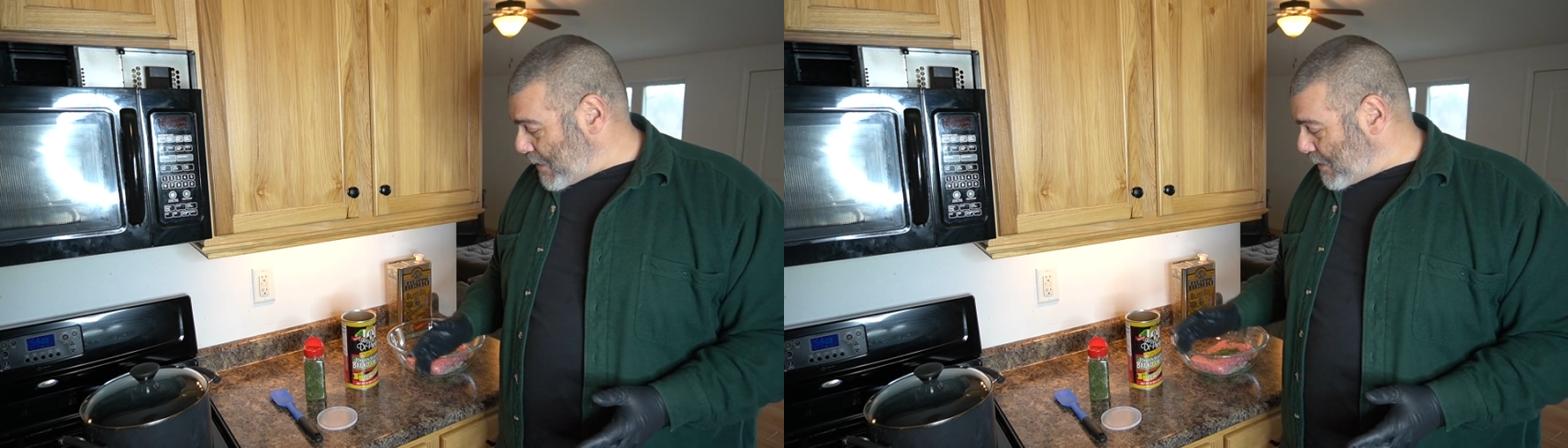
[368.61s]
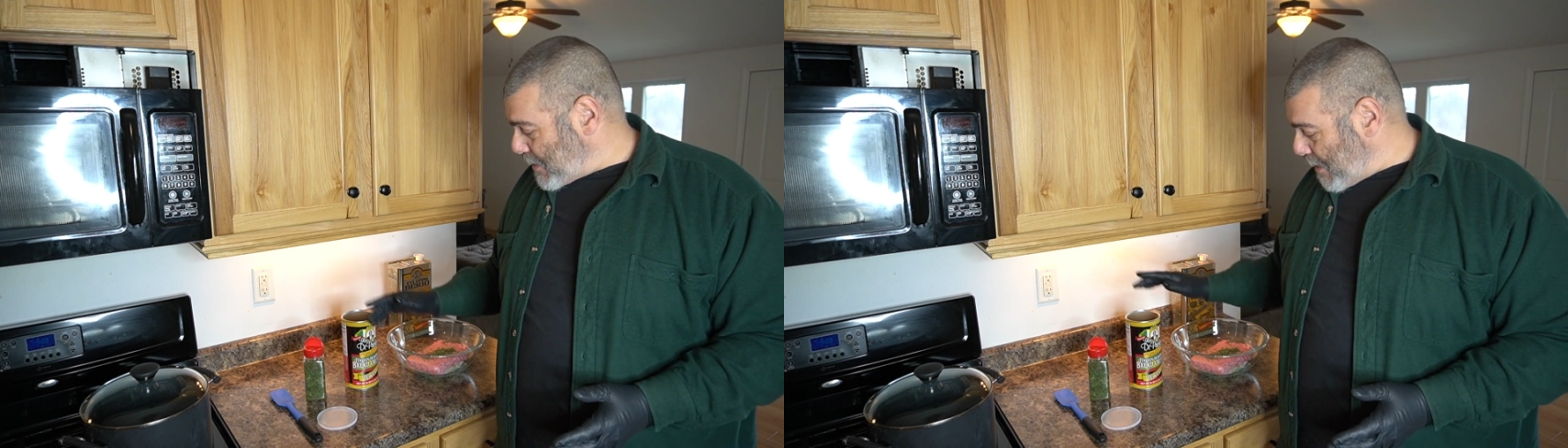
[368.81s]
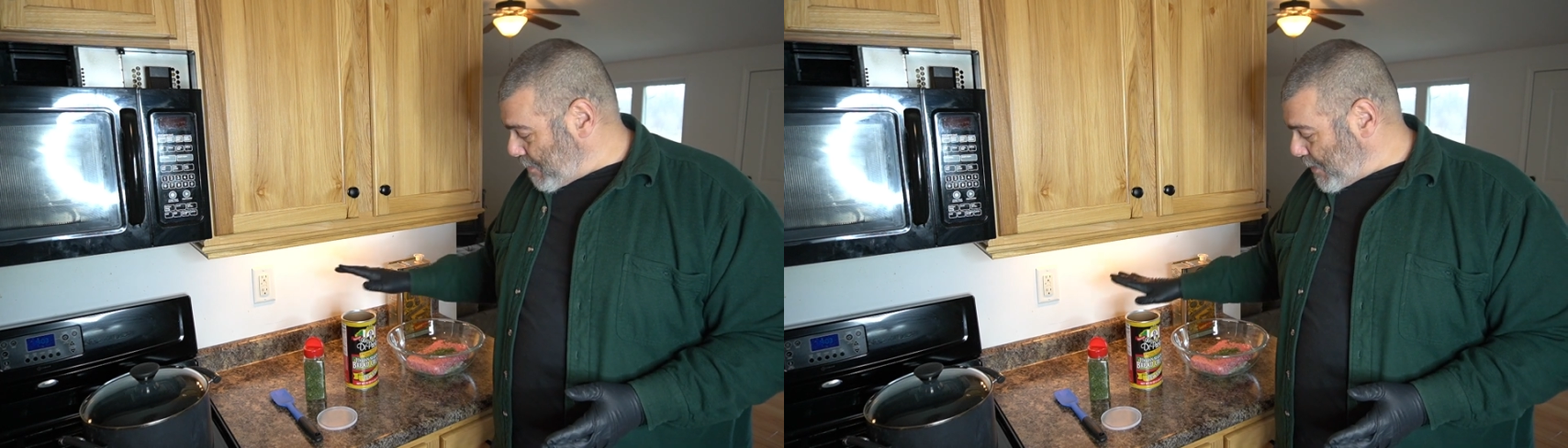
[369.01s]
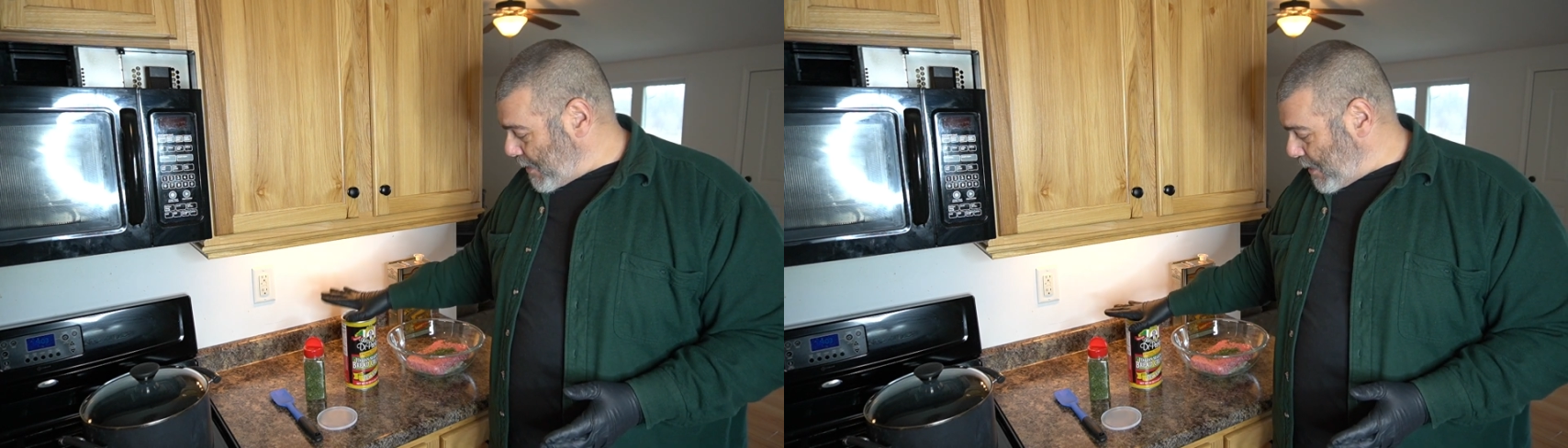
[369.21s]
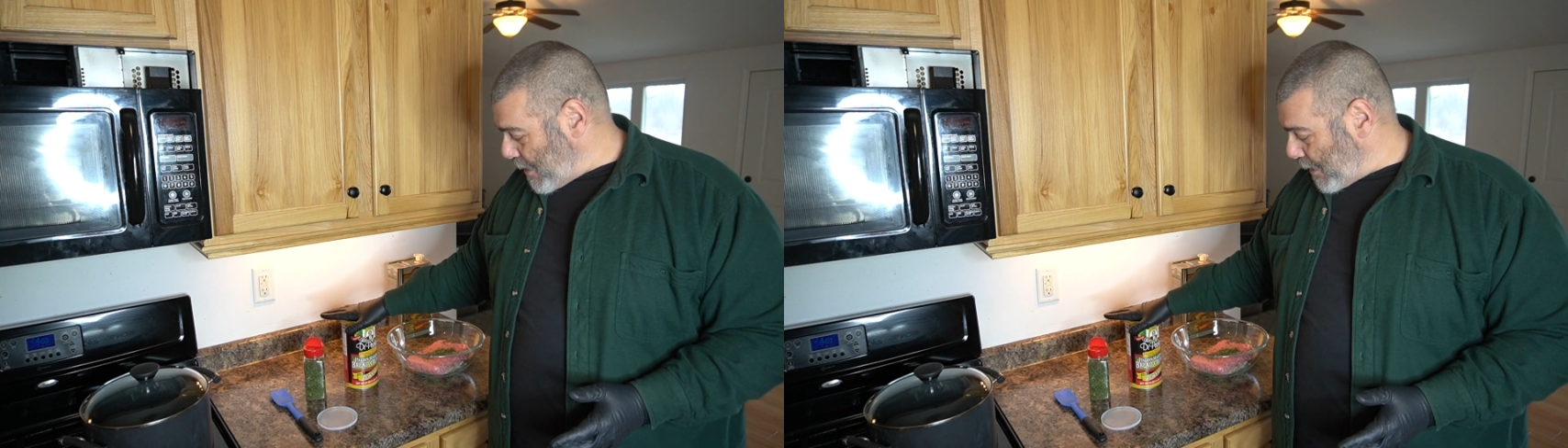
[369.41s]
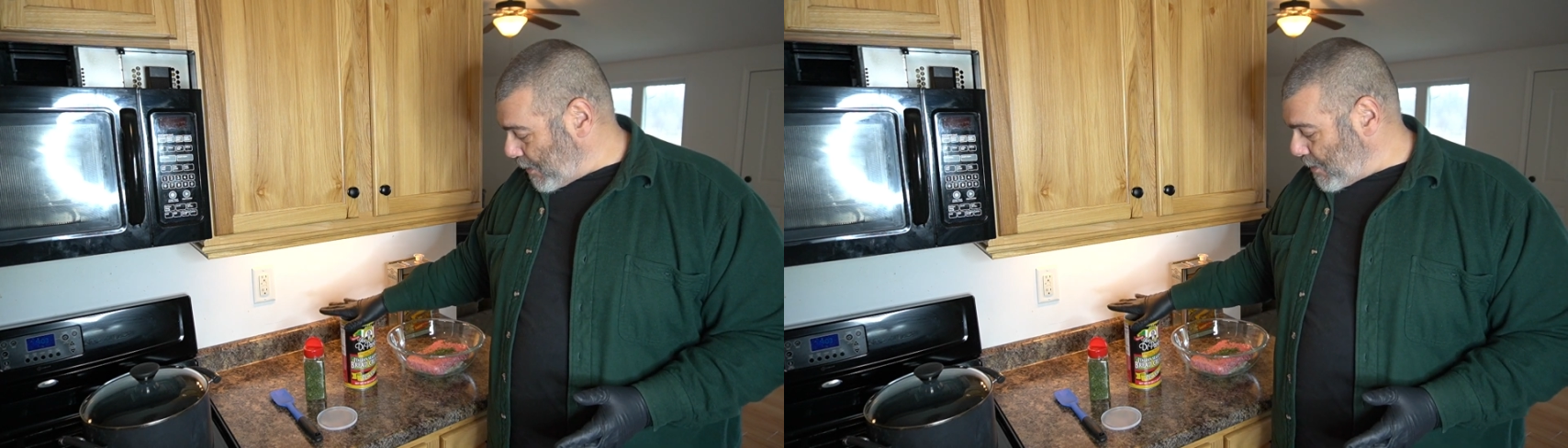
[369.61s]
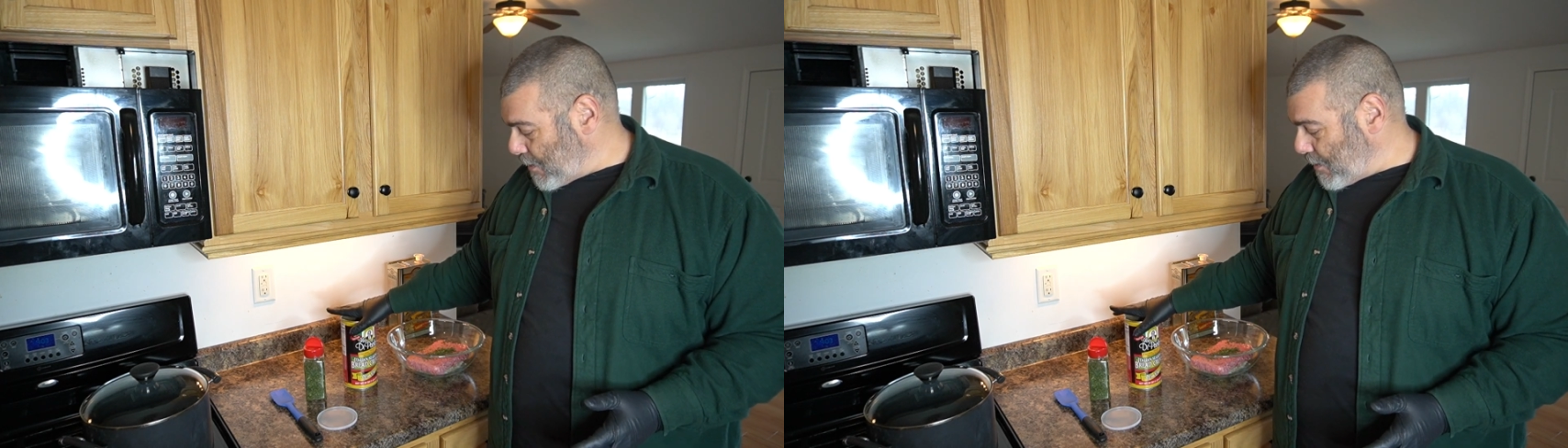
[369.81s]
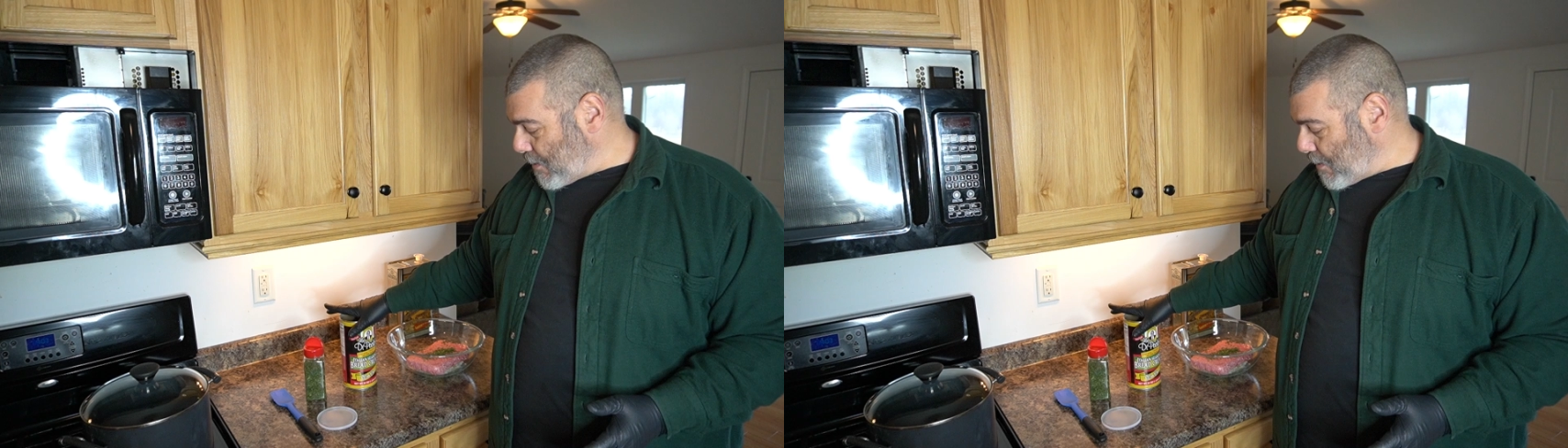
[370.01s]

Same thing here